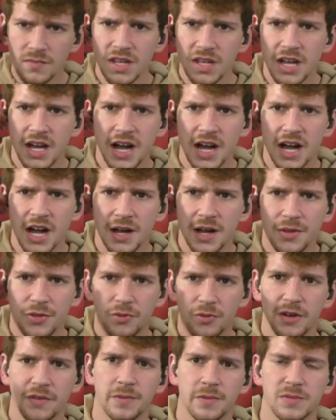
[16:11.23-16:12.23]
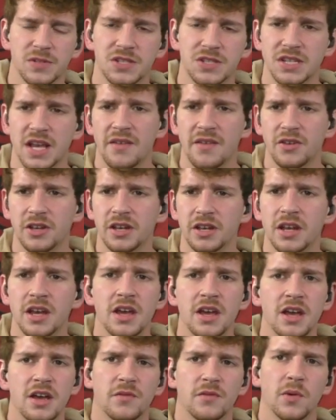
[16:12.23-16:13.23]
3 from 7
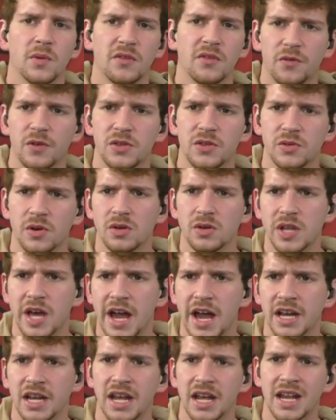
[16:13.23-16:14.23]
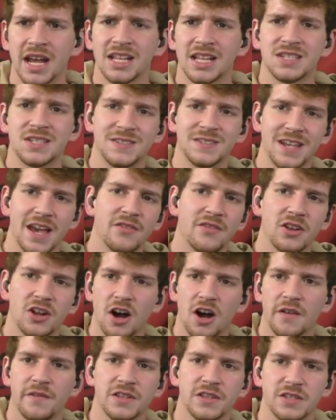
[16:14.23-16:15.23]
from the free throw line, and had 7
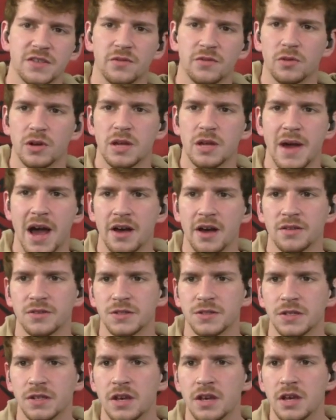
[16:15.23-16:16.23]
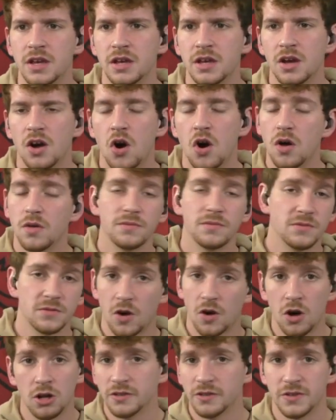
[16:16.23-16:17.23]
offensive rebounds,
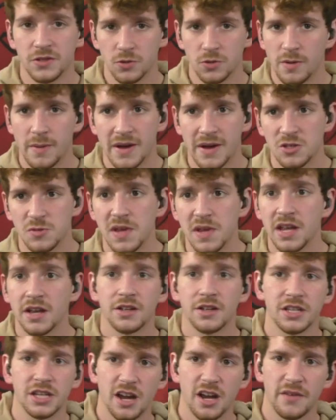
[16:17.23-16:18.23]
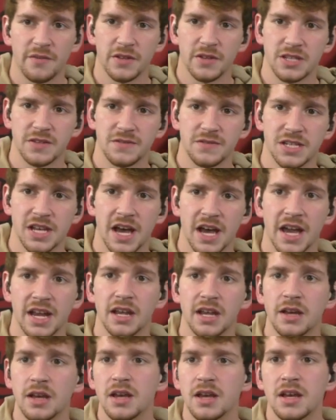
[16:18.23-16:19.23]
all of his rebounds being on the offensive
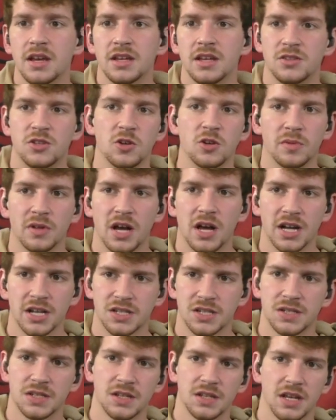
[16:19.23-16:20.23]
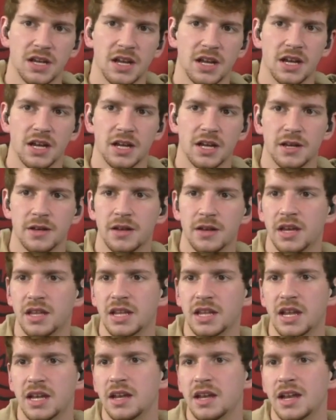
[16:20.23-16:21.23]
side. 2 blocks,
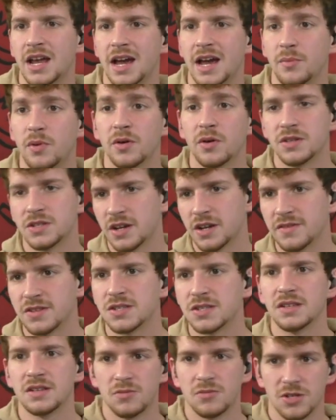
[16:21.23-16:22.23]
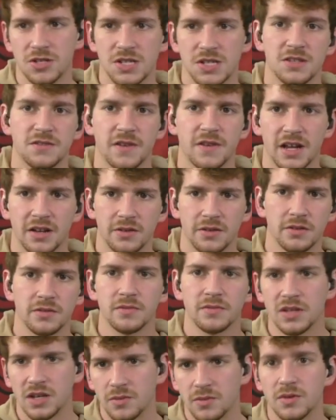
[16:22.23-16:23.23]
and then 9 points, obviously, was his final,
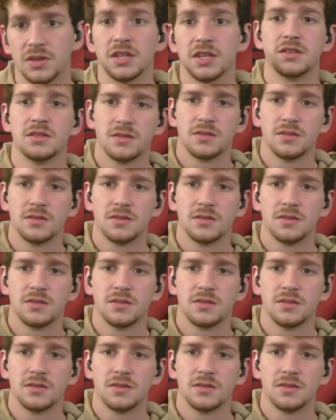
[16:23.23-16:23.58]
the